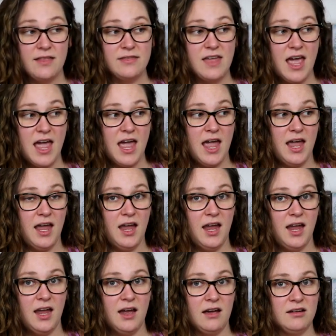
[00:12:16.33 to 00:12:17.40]

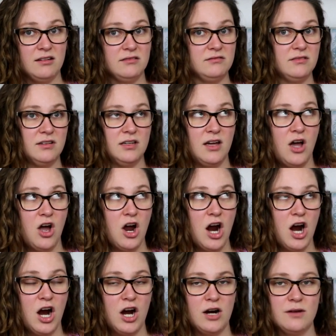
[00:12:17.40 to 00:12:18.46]
They
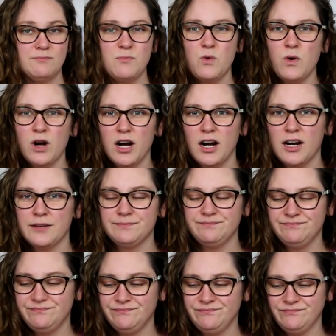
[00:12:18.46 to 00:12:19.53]
are more
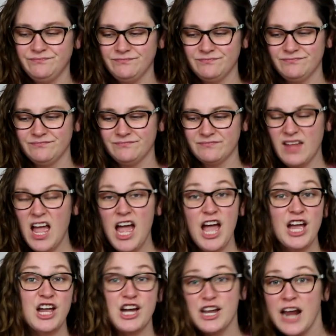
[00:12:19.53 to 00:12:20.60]

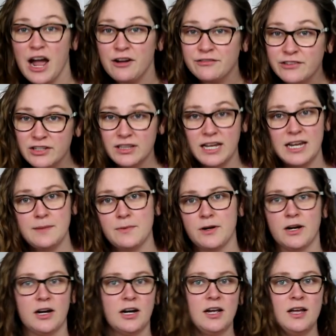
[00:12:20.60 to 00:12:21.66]
cut out for
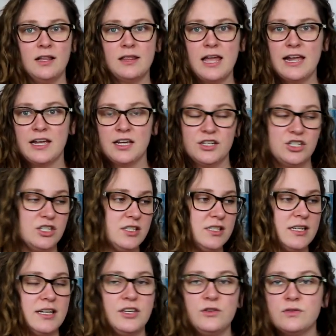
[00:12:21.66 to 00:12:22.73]
labor. Like, just
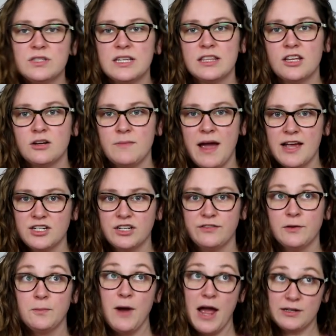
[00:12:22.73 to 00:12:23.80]
like using their magic
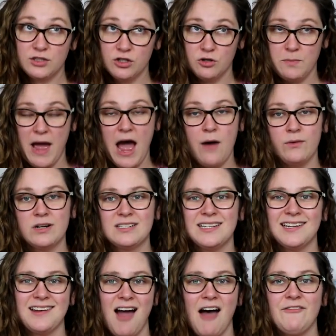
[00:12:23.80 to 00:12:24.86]
for practical powers
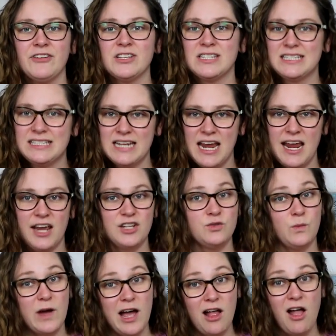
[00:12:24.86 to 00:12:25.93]
and not for the stage.
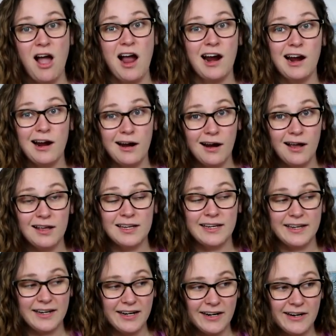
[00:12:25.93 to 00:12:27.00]
Well, our girl
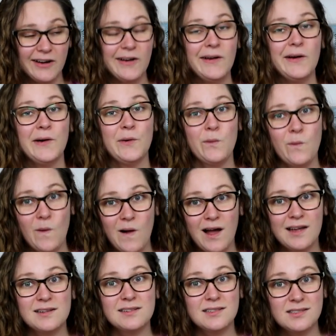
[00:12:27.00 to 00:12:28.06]
here
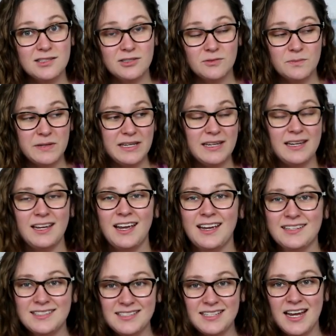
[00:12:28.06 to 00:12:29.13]
wants to be
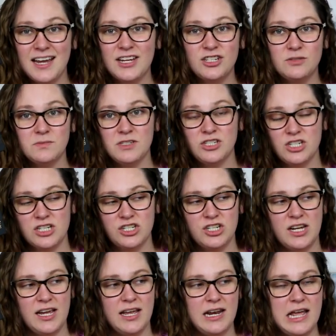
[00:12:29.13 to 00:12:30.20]
a stage
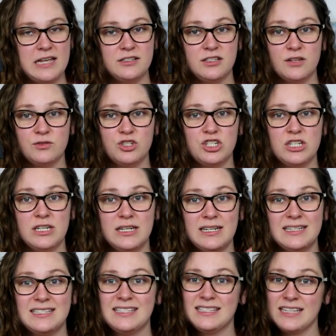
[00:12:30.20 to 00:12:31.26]
magician, so she
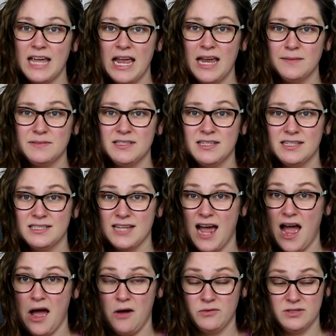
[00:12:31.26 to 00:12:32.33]
escapes this
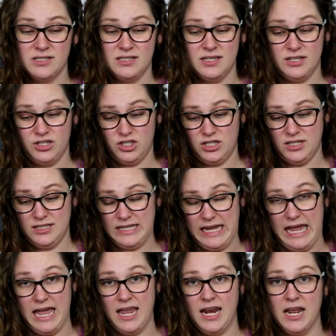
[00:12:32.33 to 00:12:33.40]
house that she's
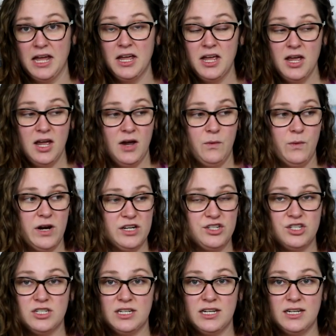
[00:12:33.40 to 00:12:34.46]
in where
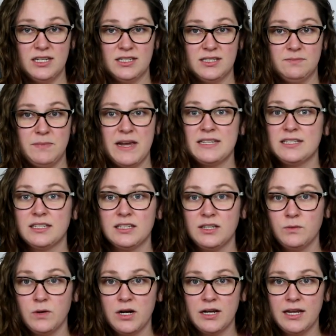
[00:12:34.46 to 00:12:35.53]
she's
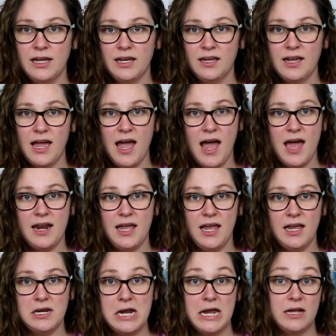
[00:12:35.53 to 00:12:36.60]
basically working at
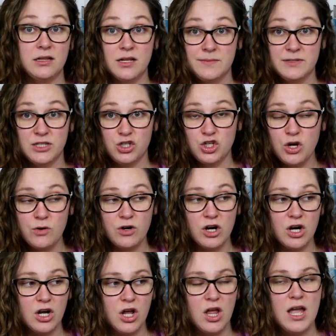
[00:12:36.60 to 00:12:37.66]
a nightclub as a
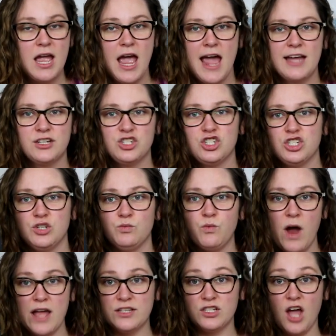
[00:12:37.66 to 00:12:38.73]
showgirl, and she
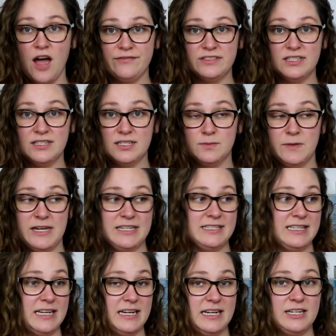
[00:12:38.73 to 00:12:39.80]
runs off to this big
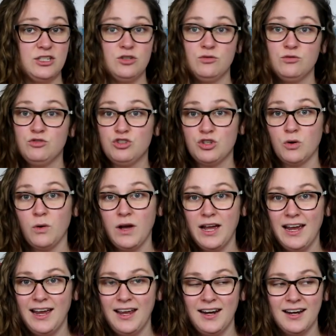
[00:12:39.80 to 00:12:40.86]
city to
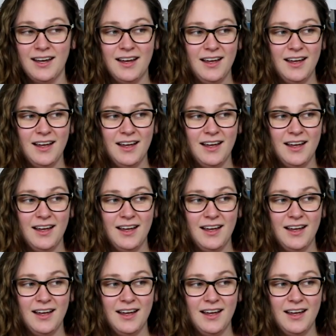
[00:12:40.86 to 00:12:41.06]
join